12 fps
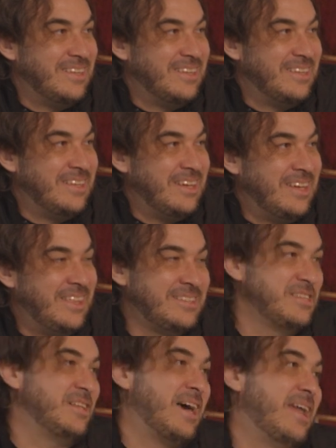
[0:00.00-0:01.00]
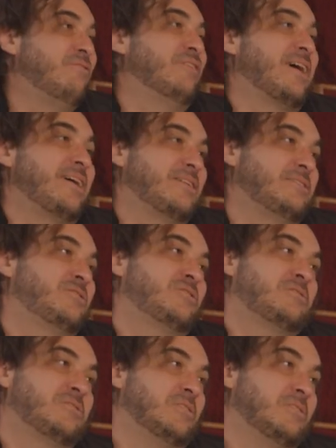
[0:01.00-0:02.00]
and that's a lot of like,
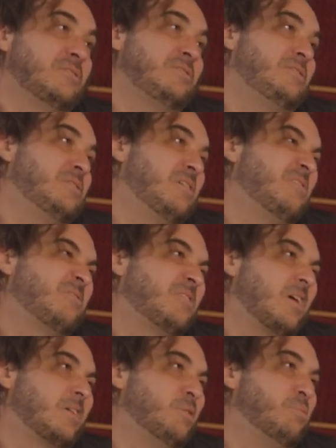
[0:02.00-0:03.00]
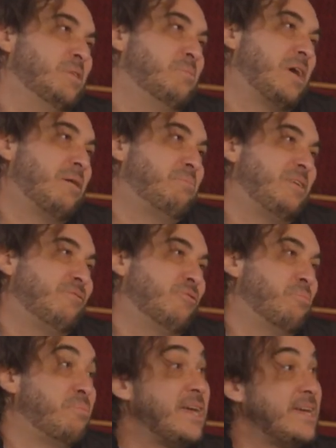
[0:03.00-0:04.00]
just to, talk a little bit about Beat
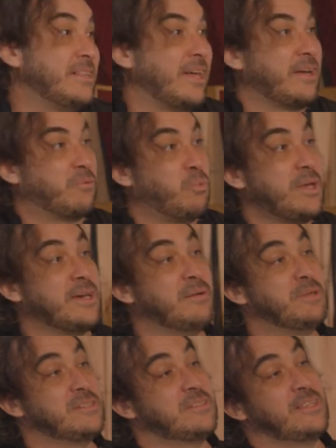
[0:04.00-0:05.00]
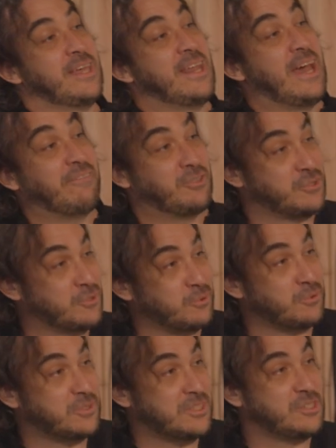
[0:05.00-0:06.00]
for Beat. Like, we come into that after
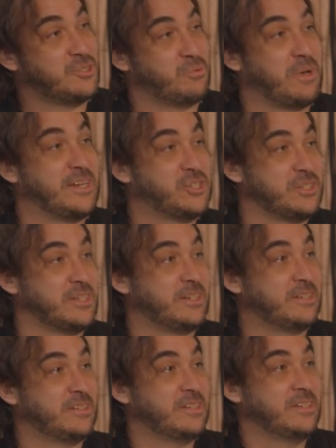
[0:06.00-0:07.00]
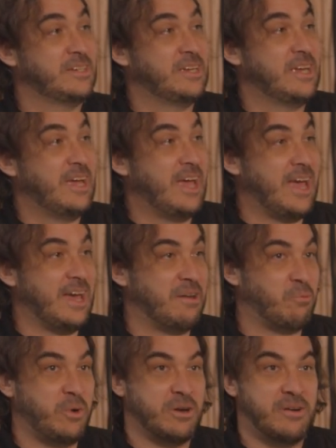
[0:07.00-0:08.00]
school situation
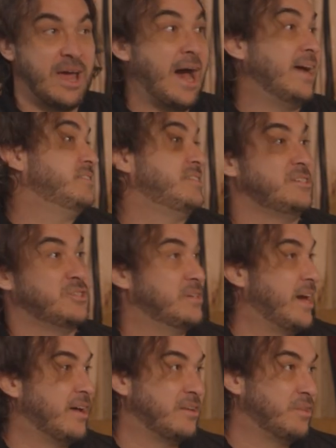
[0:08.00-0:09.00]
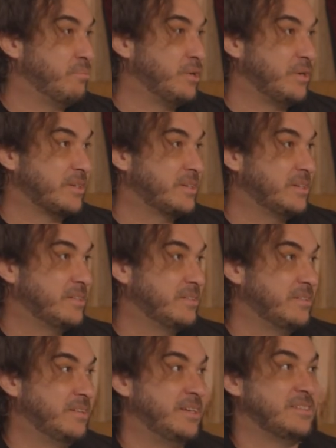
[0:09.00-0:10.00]
and we are not teaching out of the book.
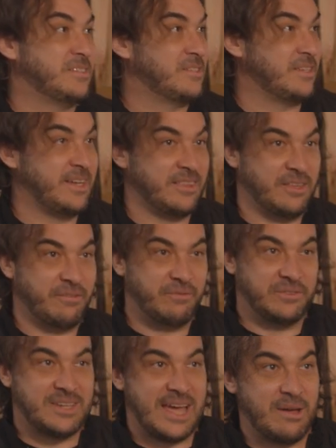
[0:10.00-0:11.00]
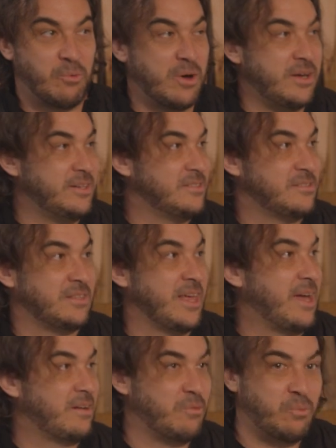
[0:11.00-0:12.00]
It's the day one is
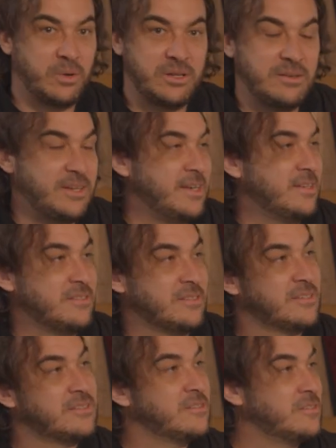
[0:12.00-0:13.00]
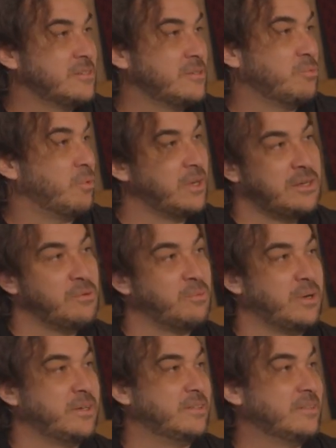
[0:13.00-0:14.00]
like, what do you kids listen to? What do you want?